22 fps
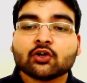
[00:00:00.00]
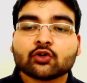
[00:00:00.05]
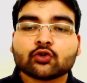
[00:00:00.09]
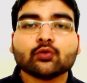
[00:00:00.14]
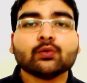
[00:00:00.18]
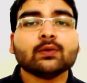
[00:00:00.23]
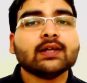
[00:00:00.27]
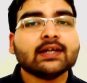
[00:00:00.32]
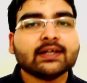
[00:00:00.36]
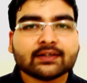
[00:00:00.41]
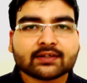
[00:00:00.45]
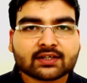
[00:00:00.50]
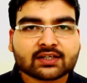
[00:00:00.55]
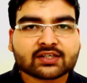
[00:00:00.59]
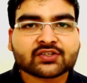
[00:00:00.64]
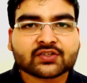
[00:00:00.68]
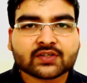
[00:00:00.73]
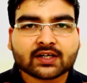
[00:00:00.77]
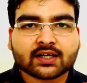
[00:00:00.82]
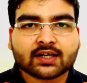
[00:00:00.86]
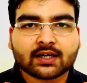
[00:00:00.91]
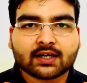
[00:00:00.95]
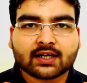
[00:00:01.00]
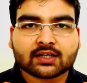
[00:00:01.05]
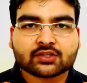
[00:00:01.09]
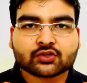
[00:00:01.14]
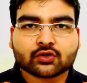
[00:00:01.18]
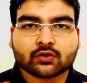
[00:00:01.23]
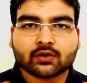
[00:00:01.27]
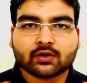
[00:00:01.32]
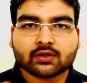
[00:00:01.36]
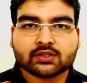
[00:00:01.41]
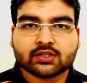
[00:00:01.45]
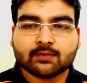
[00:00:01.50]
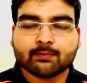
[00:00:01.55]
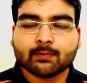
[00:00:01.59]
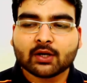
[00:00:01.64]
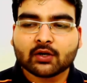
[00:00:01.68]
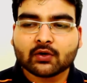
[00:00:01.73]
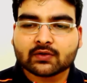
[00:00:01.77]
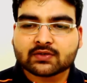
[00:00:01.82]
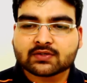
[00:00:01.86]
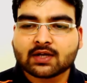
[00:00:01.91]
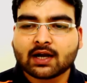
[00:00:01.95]
truly interested in astrology,
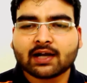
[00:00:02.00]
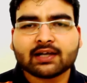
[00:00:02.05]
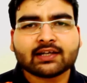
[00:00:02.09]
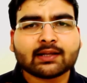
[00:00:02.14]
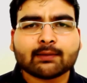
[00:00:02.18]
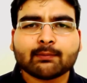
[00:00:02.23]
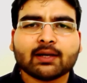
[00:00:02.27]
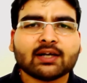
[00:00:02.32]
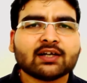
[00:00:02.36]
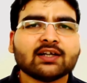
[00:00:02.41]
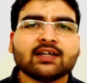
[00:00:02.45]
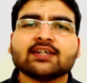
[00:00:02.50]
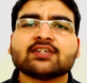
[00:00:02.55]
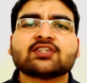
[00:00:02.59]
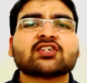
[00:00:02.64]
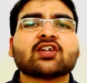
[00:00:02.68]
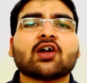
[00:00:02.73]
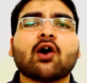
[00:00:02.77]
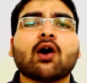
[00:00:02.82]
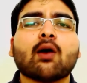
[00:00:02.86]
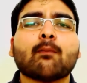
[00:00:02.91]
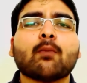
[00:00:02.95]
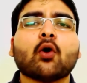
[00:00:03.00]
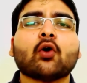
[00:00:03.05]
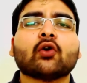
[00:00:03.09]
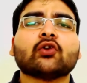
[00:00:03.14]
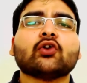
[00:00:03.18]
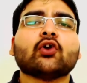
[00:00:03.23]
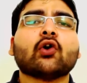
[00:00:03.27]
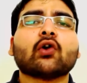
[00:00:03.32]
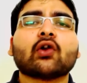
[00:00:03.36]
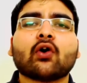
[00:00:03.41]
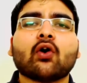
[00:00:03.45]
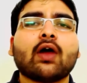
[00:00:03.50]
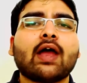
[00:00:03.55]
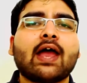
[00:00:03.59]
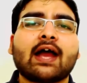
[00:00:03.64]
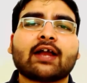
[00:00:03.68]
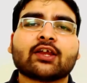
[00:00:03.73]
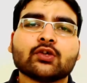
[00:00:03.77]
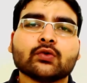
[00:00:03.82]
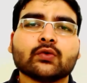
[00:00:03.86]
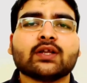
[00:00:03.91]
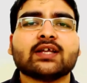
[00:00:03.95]
because ultimately it's upon your
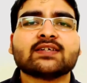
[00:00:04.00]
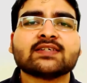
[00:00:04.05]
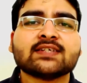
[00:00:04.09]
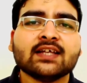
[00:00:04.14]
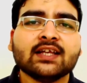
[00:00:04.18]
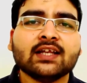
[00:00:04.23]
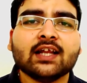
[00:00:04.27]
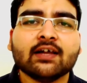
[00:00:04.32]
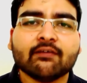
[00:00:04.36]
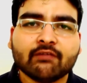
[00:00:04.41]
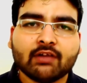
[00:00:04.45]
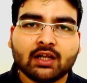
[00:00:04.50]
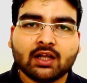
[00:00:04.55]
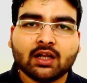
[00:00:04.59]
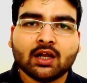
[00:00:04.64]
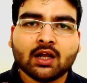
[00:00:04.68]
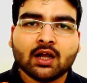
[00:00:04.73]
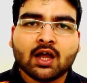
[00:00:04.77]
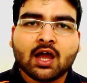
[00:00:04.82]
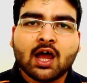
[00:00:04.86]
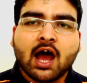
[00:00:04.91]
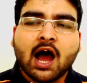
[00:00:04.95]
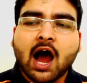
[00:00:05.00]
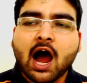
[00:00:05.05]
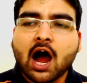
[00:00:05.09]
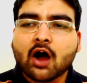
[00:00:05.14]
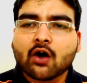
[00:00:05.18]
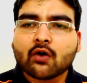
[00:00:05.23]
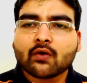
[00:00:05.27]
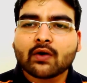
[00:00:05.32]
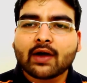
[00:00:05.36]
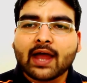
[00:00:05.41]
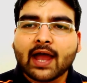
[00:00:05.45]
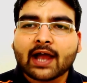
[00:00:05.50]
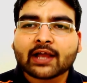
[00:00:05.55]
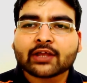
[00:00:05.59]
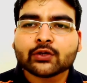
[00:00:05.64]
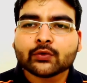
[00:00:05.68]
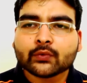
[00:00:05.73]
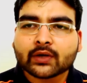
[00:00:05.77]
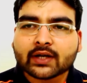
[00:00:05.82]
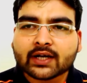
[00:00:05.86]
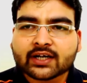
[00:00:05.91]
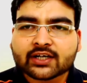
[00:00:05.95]
accuracy level, how
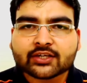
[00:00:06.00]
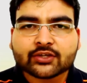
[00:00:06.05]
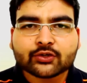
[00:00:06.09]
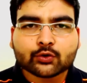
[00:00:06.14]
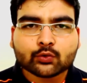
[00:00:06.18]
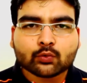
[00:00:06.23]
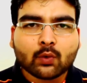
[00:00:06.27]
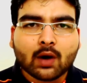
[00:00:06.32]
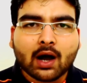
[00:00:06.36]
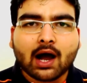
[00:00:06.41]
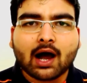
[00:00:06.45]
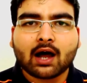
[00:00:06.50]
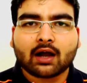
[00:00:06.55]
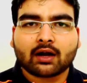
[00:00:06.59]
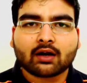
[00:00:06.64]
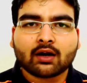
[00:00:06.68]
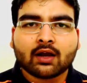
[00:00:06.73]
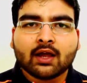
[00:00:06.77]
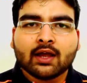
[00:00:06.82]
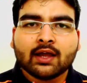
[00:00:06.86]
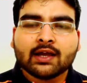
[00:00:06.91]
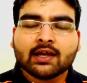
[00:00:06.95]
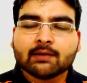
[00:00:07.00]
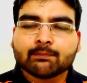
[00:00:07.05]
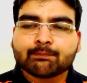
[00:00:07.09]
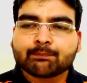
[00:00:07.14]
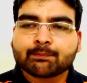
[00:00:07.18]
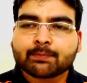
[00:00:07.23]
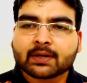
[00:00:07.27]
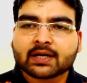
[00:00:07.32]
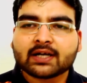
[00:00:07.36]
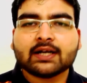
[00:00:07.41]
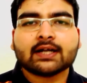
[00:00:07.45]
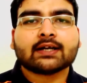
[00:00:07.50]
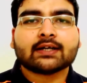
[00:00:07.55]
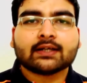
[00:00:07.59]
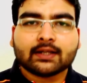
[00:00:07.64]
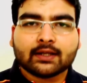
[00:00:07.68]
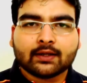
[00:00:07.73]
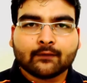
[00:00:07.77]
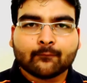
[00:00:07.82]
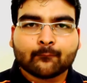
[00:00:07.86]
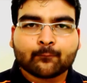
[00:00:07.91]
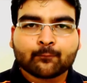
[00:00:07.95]
accurate you are in
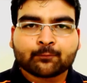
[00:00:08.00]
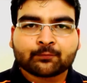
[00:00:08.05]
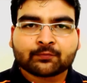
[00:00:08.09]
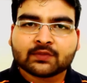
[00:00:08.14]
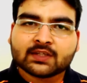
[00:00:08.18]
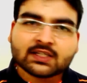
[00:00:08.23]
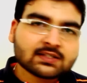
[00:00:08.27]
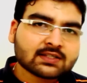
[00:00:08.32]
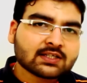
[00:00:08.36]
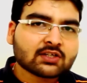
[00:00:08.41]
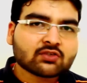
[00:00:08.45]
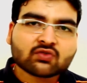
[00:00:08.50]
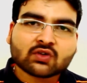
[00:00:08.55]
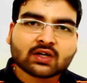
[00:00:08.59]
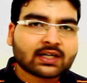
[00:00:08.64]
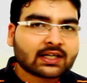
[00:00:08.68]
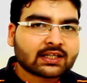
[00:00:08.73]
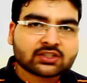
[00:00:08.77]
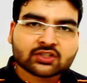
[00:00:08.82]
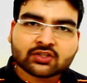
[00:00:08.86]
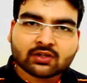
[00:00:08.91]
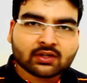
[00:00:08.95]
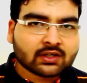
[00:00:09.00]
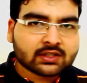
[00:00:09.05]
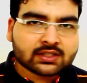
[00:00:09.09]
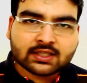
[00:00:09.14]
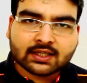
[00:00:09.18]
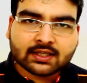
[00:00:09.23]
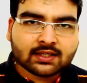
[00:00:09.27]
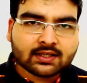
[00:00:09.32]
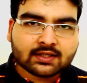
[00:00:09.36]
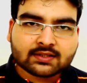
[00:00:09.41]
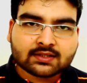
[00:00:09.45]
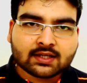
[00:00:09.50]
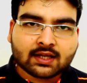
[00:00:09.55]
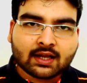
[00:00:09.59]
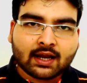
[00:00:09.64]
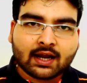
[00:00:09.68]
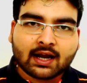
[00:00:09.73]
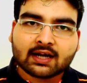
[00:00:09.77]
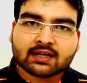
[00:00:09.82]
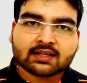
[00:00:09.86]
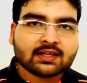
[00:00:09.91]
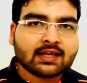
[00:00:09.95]
predicting. This is what astrology is
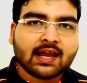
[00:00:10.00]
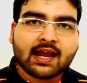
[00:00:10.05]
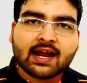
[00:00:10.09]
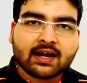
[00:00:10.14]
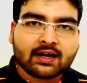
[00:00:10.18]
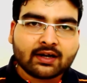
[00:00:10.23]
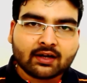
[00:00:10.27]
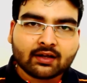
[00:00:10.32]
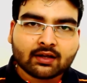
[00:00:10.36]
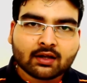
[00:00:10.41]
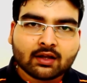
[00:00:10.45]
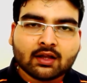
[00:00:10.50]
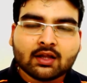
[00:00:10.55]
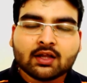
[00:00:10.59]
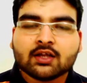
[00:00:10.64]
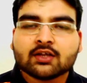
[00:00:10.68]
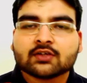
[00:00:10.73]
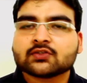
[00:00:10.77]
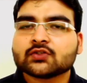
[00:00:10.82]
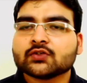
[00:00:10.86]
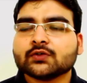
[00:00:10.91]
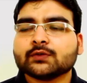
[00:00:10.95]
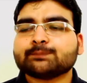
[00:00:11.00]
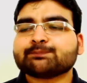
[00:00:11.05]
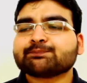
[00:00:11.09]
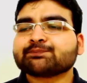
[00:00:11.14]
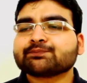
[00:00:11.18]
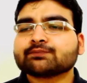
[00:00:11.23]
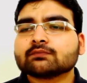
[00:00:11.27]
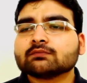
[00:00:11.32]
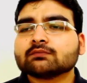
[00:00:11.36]
at the end. So